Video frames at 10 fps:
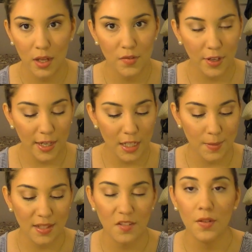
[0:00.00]
It's very
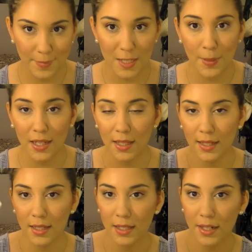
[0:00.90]
inexpensive. It's by
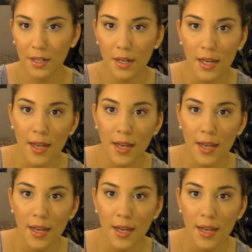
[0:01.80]
Clinque.